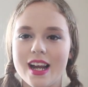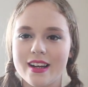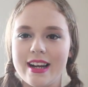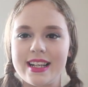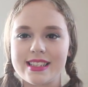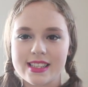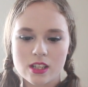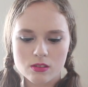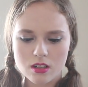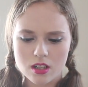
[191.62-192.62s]
Alright,
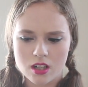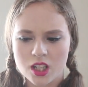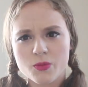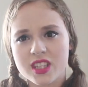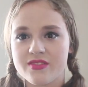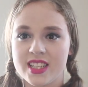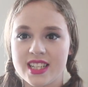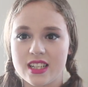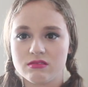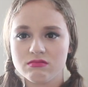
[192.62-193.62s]
so on with the
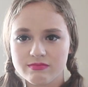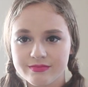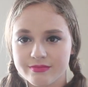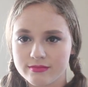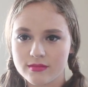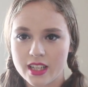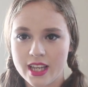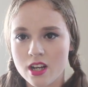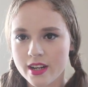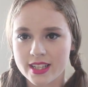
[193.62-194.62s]
video.
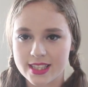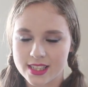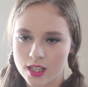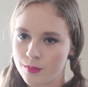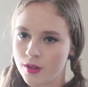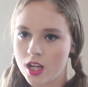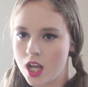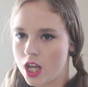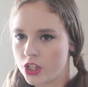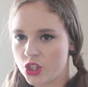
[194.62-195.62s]
Here is some
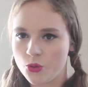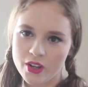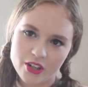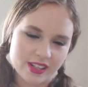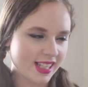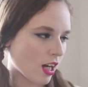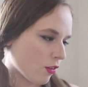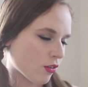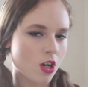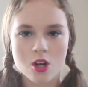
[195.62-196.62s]

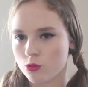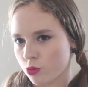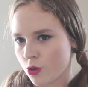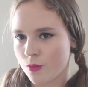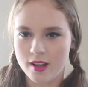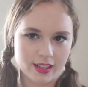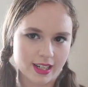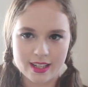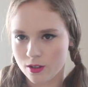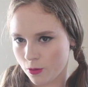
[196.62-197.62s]
do-it-yourself room
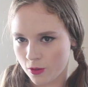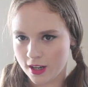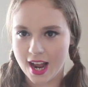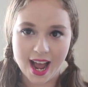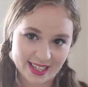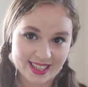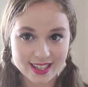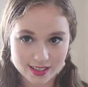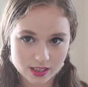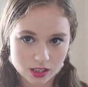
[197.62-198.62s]
decor
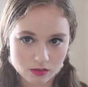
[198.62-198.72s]
ideas.